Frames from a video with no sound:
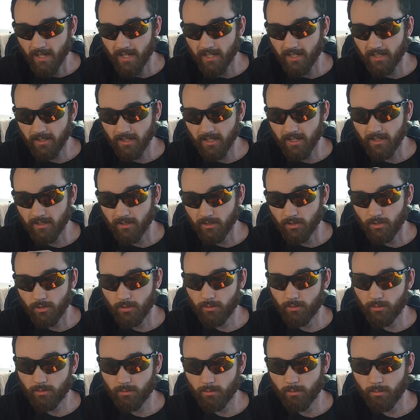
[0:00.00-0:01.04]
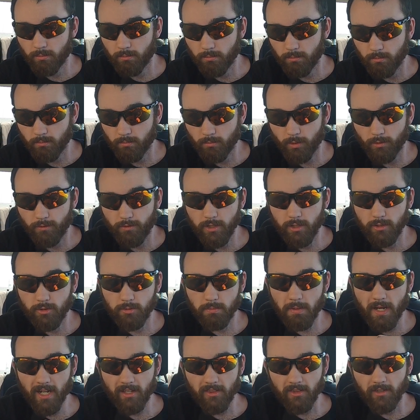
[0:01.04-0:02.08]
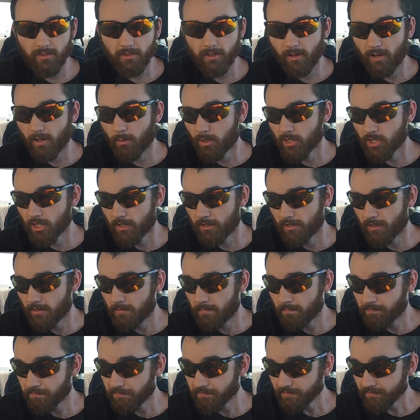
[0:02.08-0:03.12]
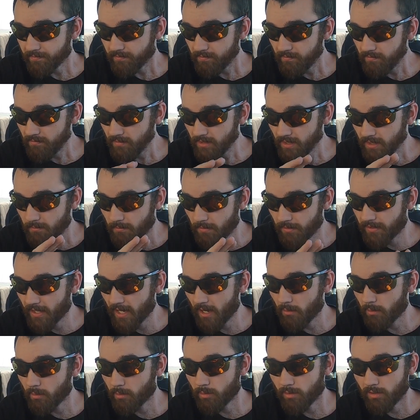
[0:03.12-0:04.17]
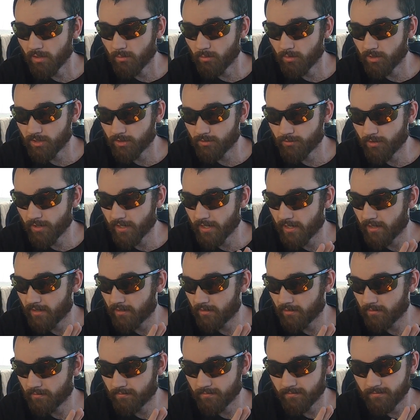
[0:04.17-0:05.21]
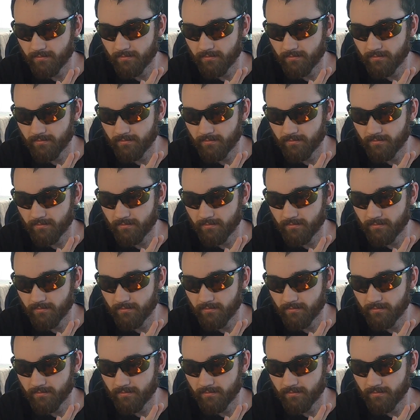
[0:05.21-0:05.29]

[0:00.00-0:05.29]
I didn't get into re reviews back then, though. I wish I did. But that one was freaking...